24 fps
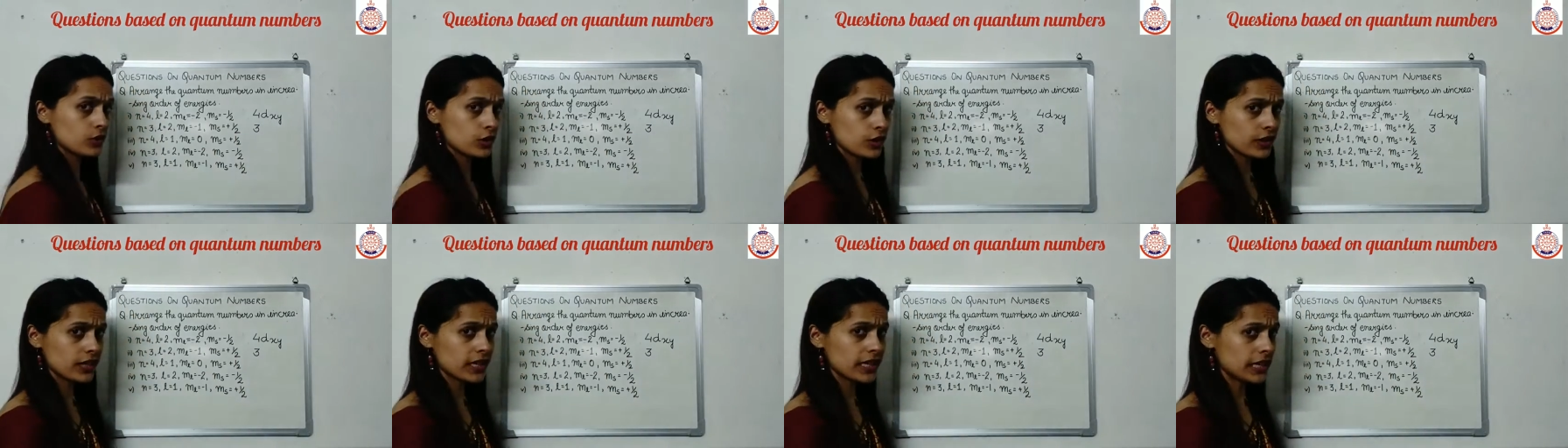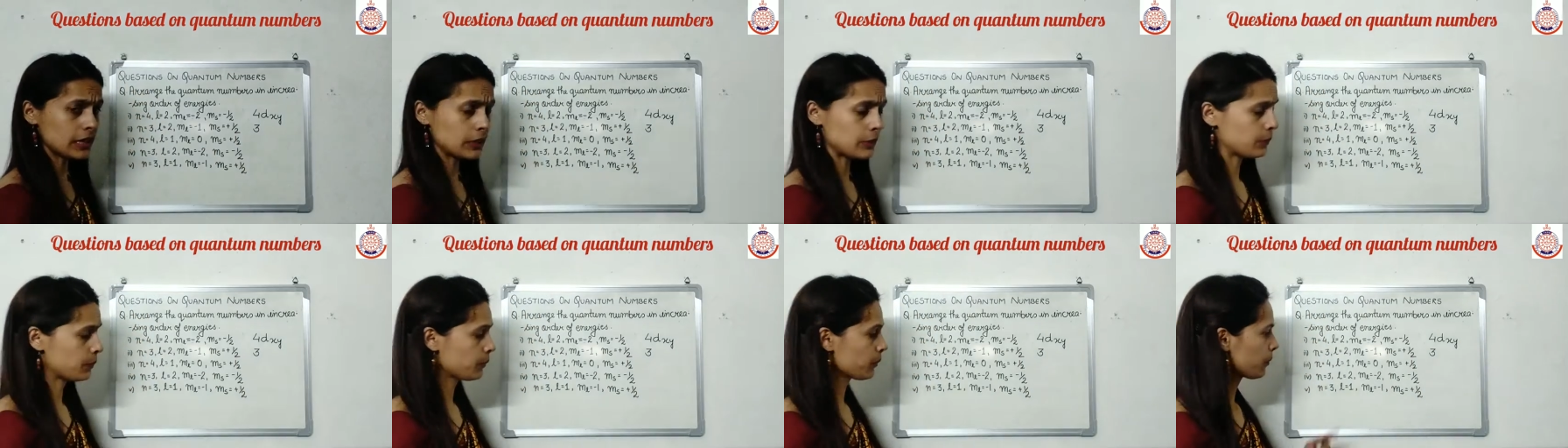
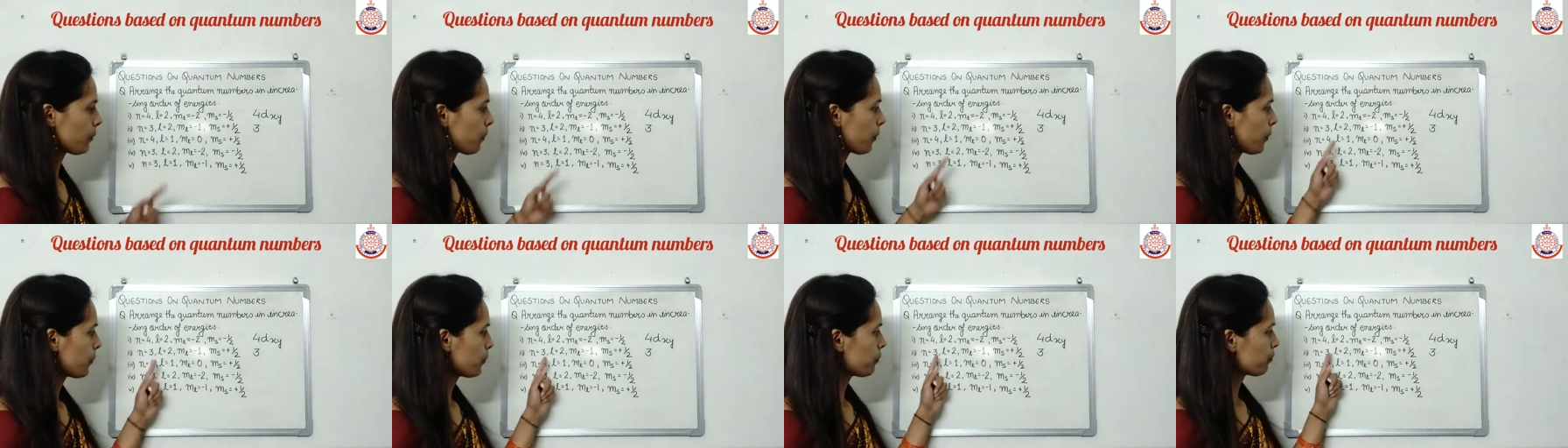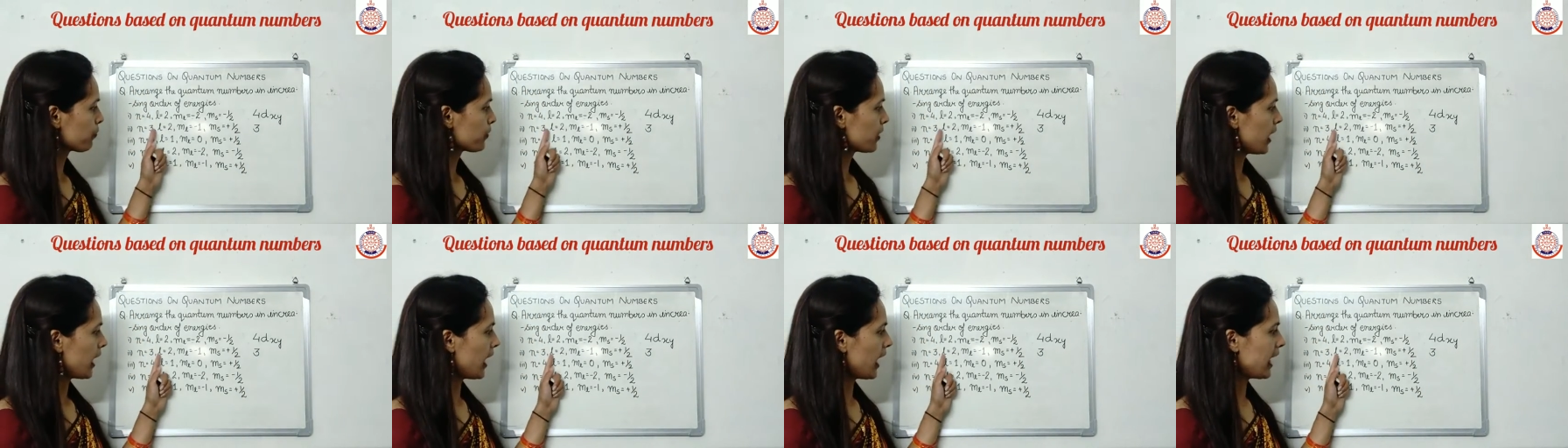3.
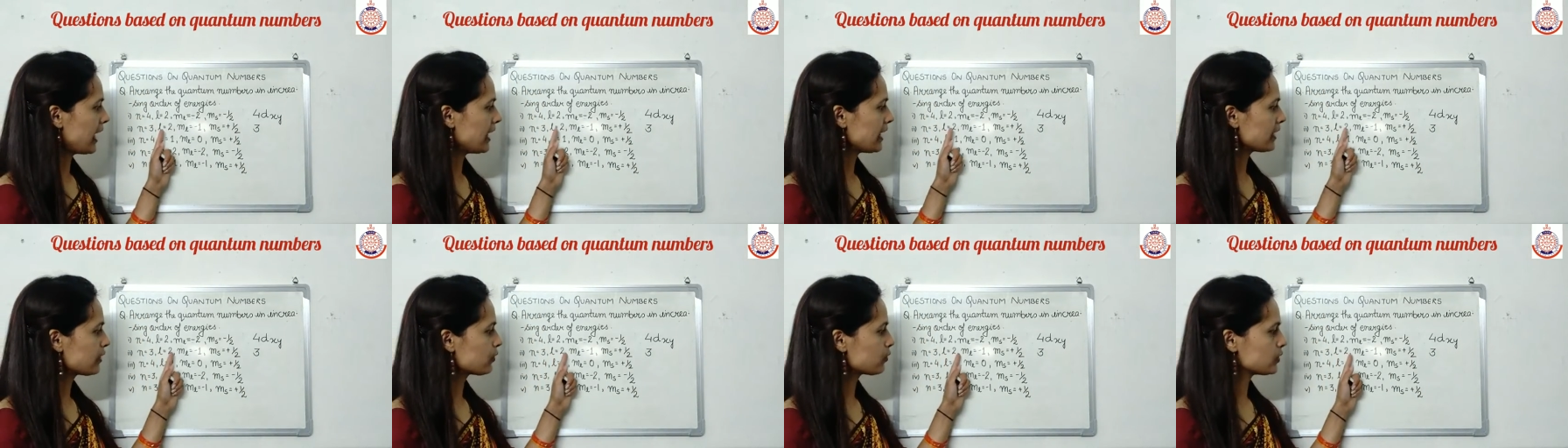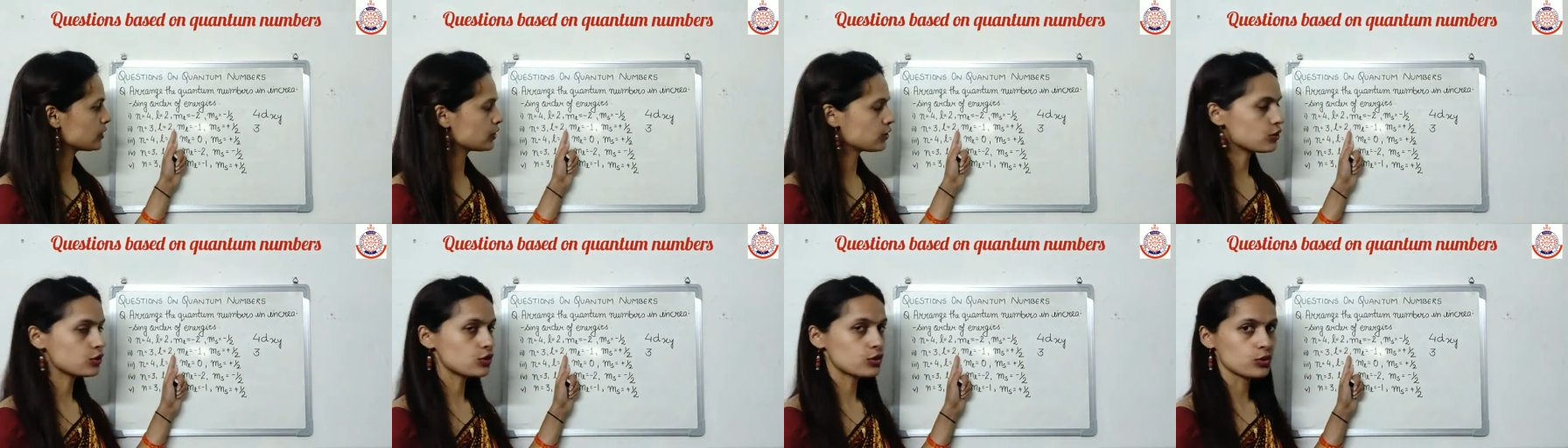L
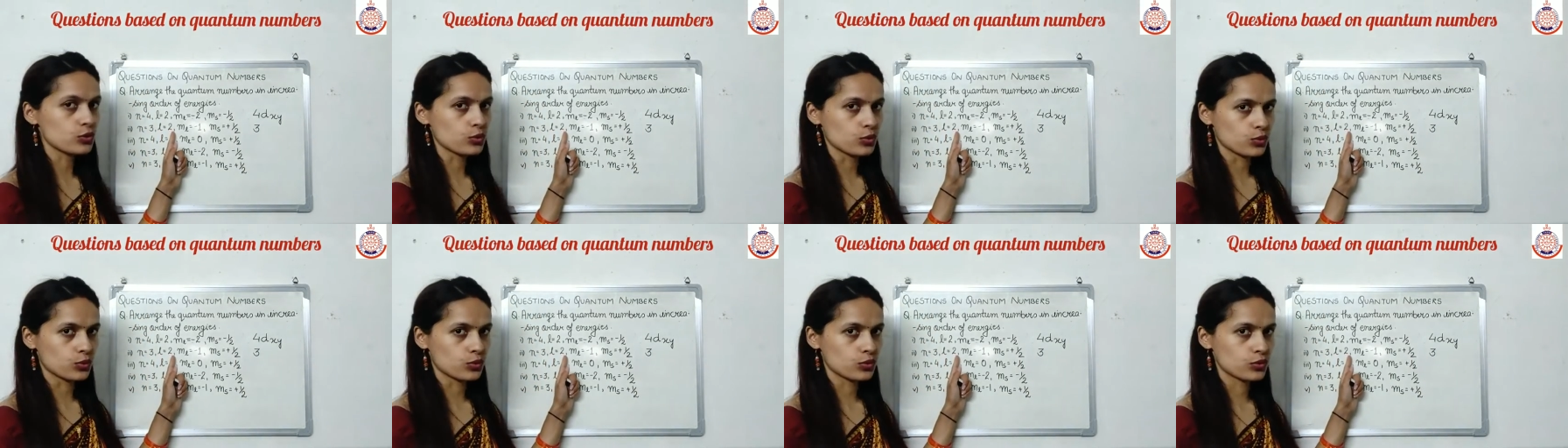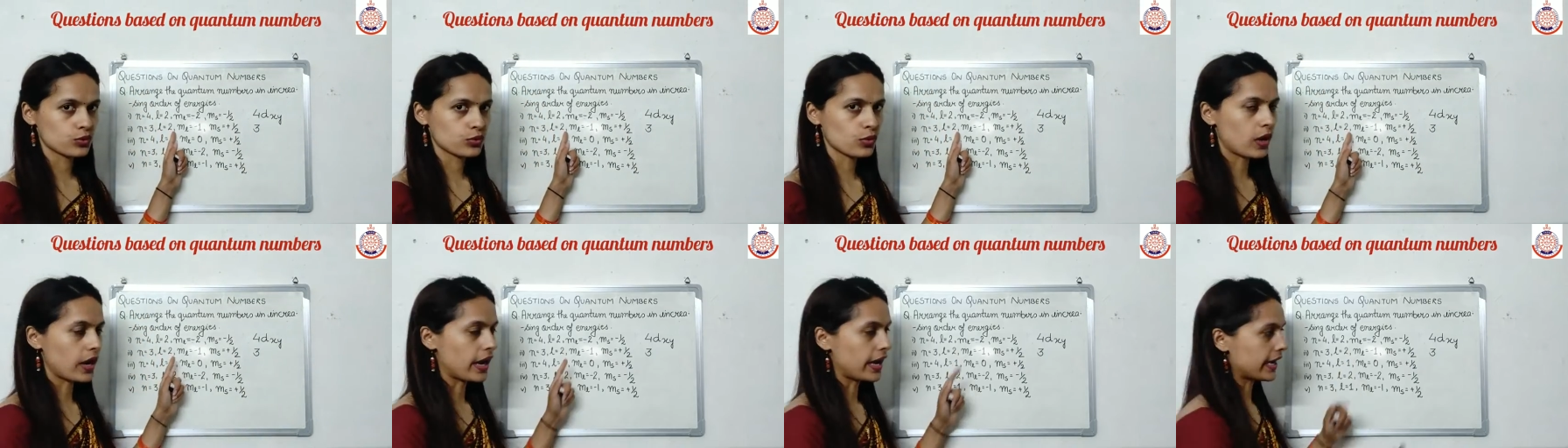equals to 2,
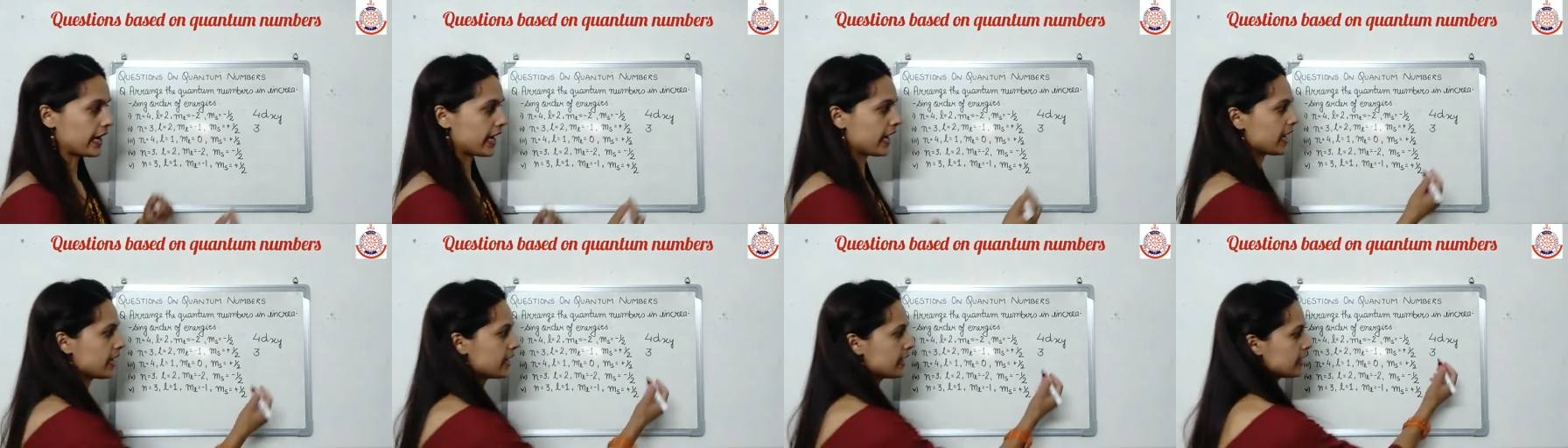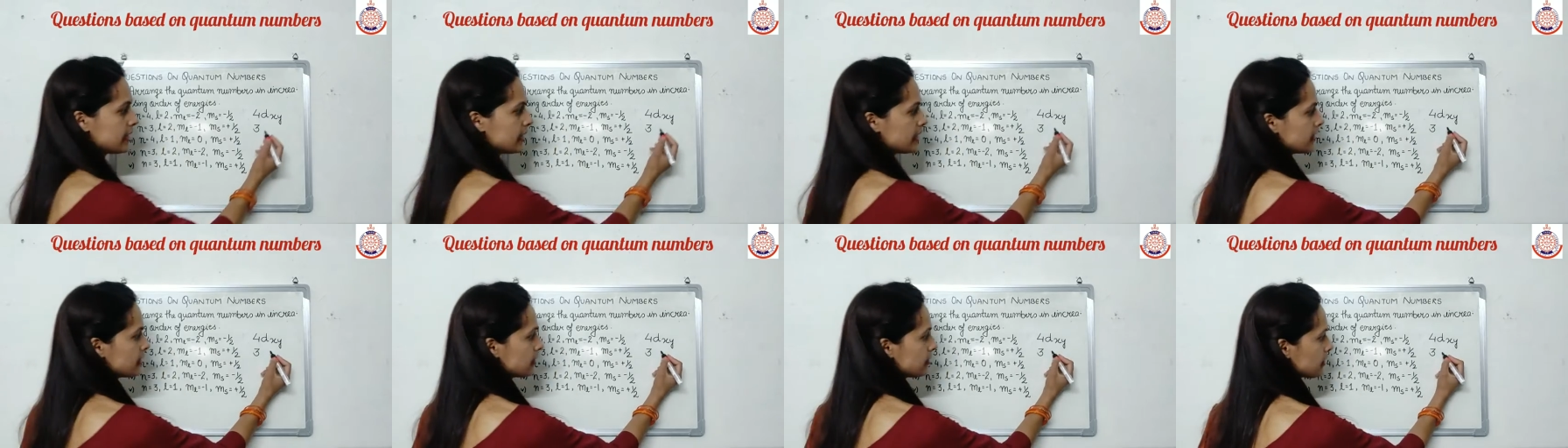so again
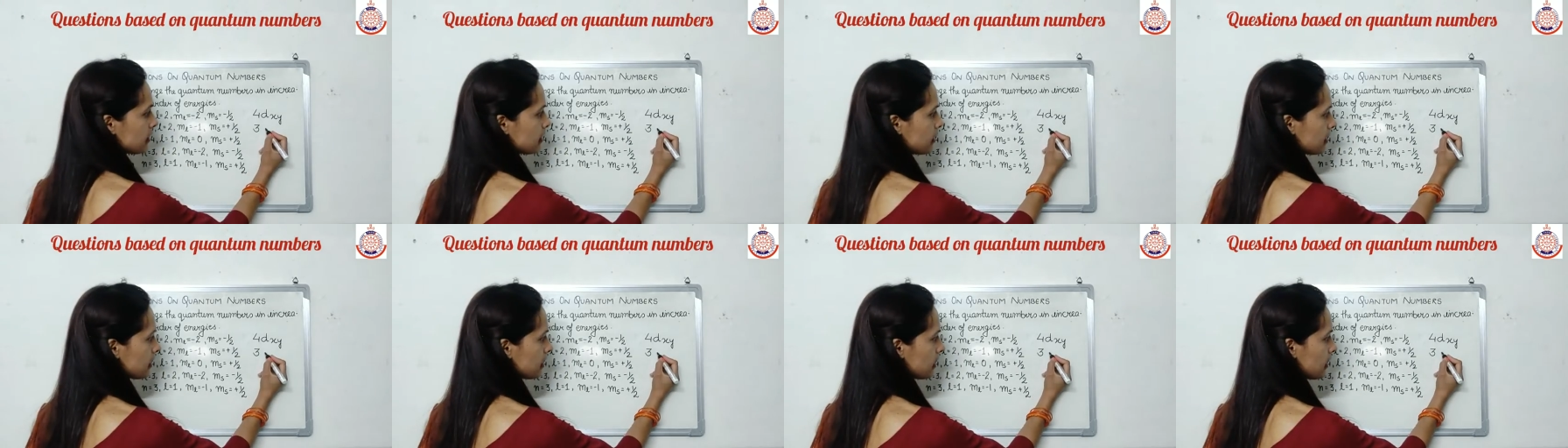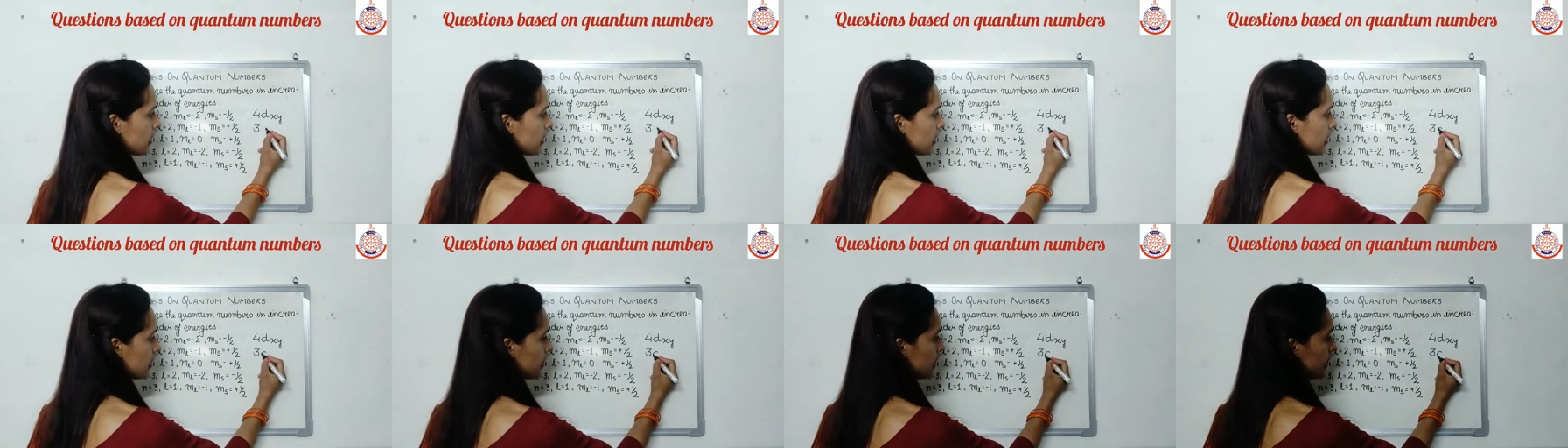it is
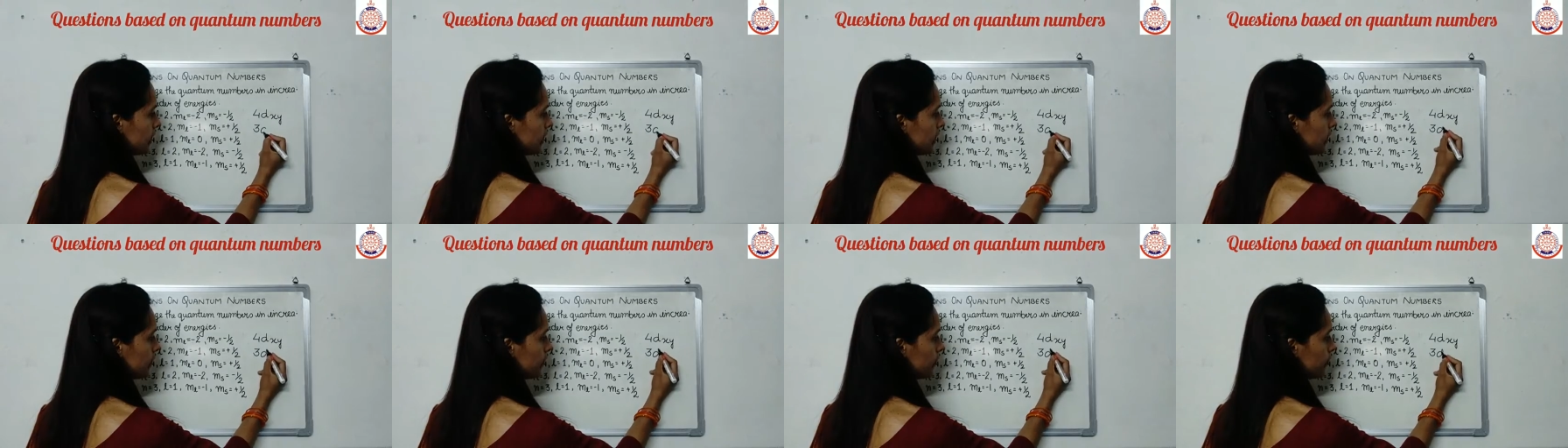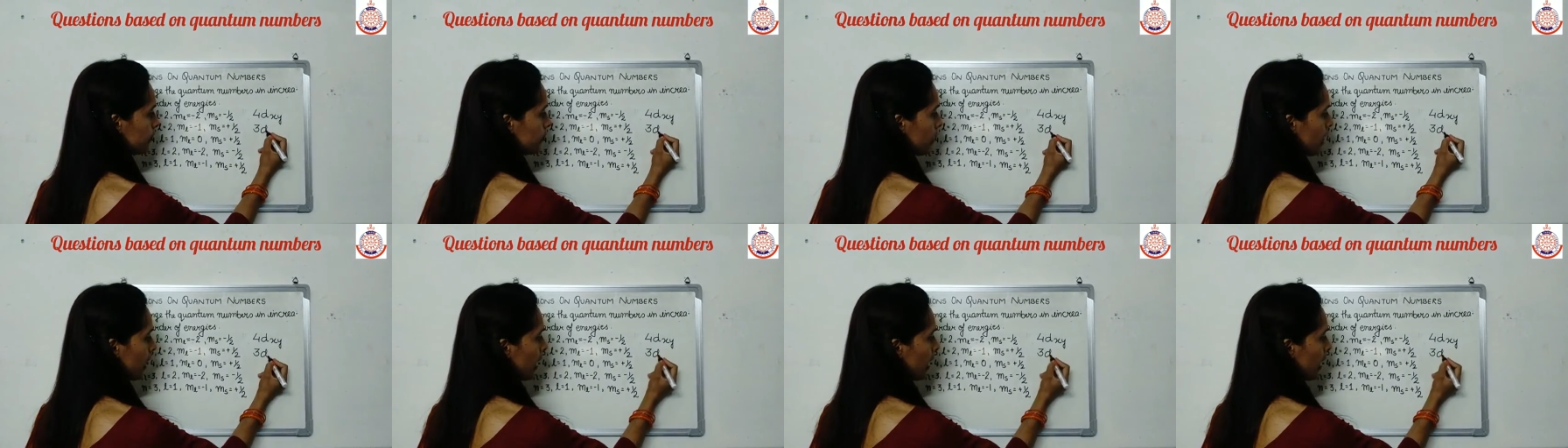D.